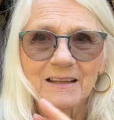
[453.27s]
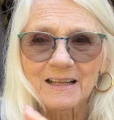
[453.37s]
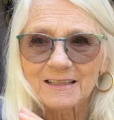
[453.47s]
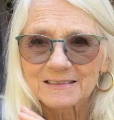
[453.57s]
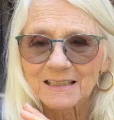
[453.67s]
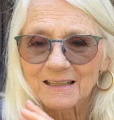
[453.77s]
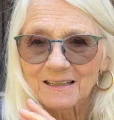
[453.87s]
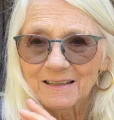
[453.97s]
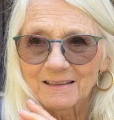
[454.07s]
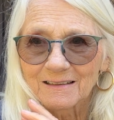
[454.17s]

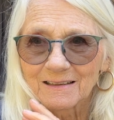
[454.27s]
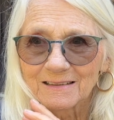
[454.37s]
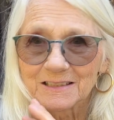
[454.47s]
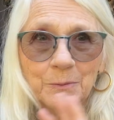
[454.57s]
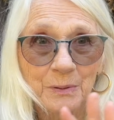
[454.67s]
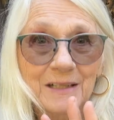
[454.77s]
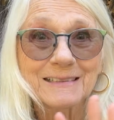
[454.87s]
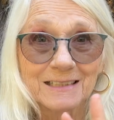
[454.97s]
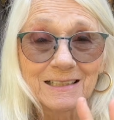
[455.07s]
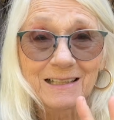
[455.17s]
that
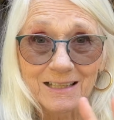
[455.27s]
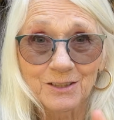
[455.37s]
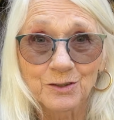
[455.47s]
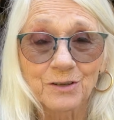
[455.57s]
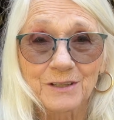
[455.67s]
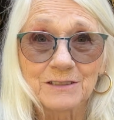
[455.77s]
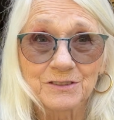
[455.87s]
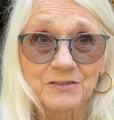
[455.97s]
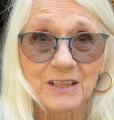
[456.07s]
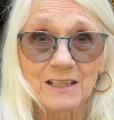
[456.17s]
depict Theodore
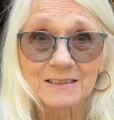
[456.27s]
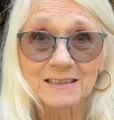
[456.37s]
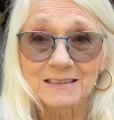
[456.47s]
Roosevelt.